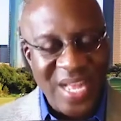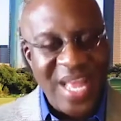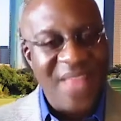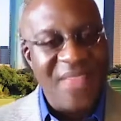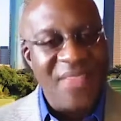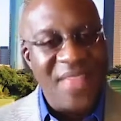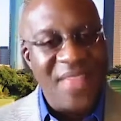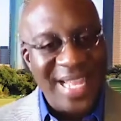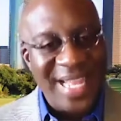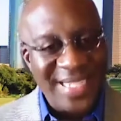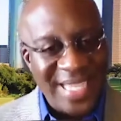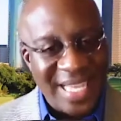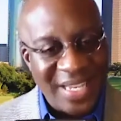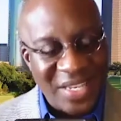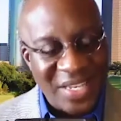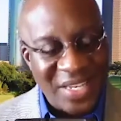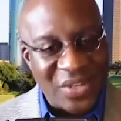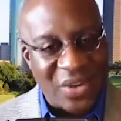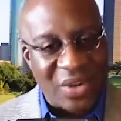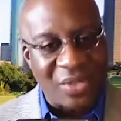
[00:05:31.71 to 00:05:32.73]
and that's how they
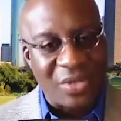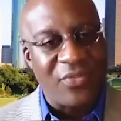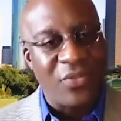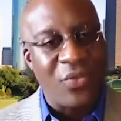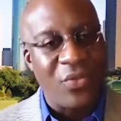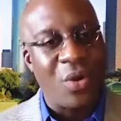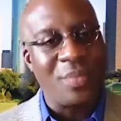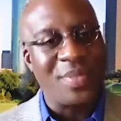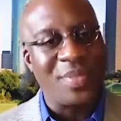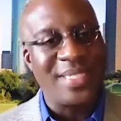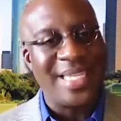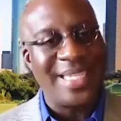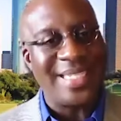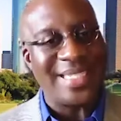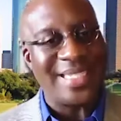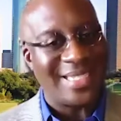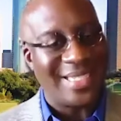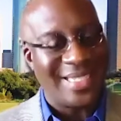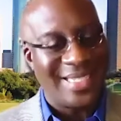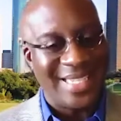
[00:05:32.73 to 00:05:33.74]
started to form
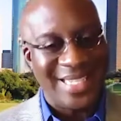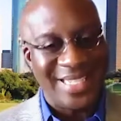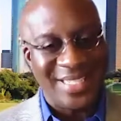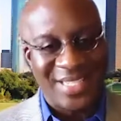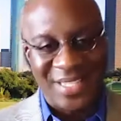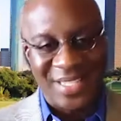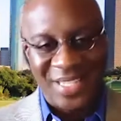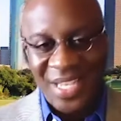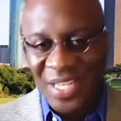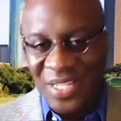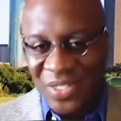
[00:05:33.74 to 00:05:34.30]
sentences and